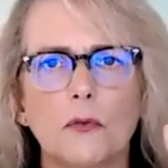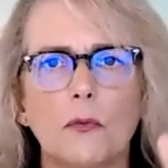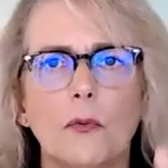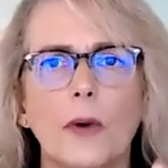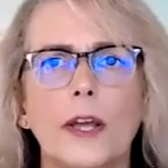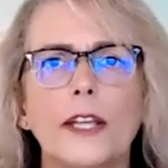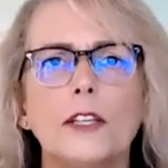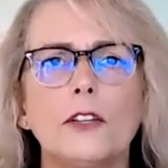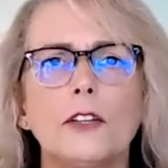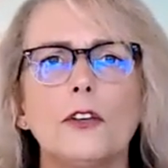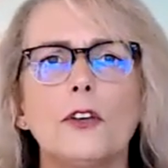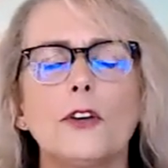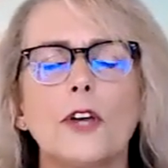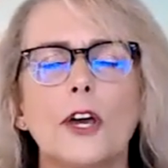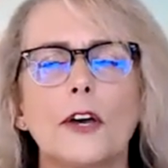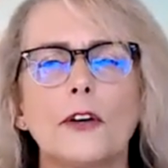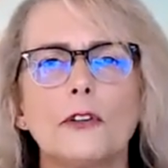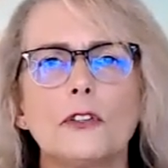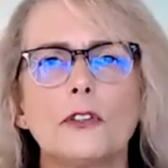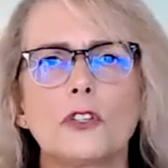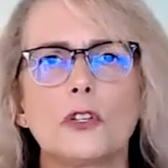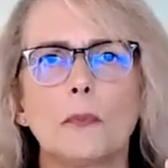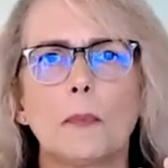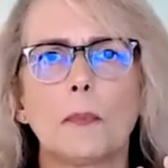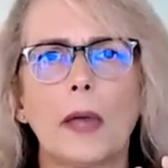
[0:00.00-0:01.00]
you go
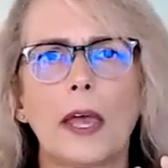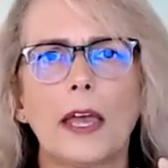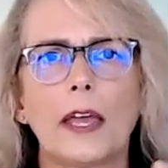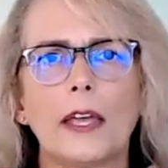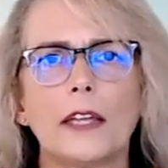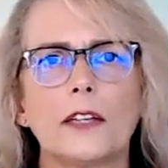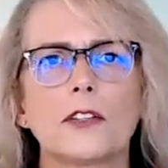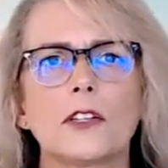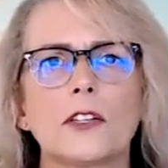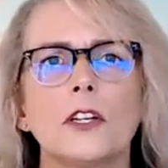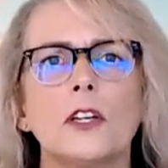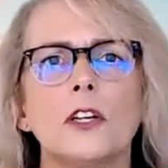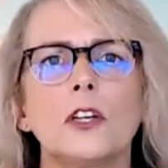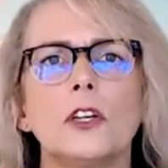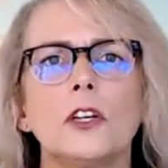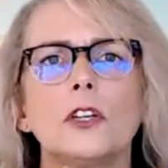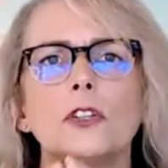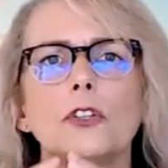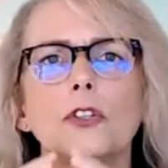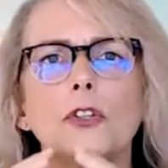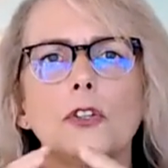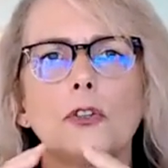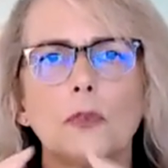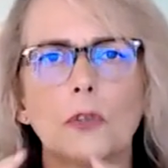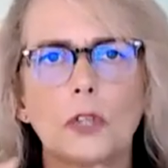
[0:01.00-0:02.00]
to bed,
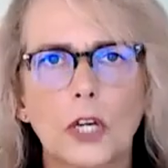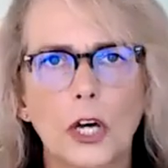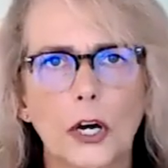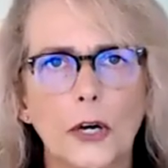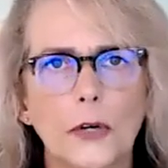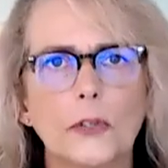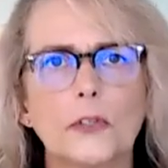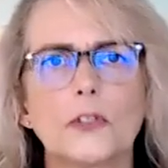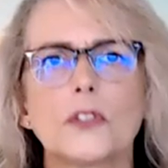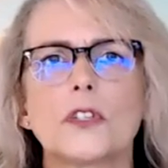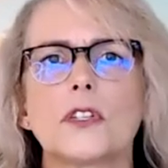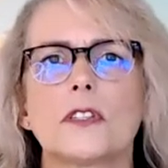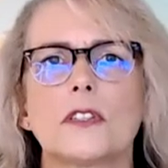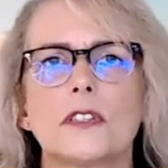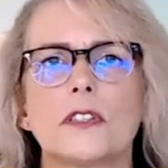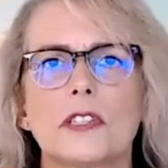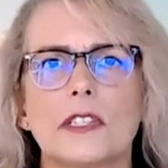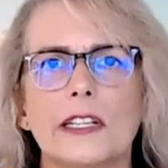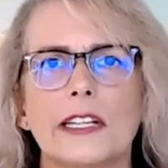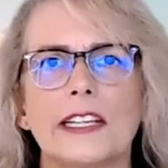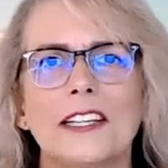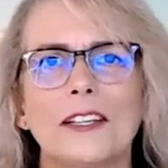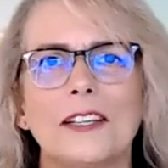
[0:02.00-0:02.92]
you go to sleep.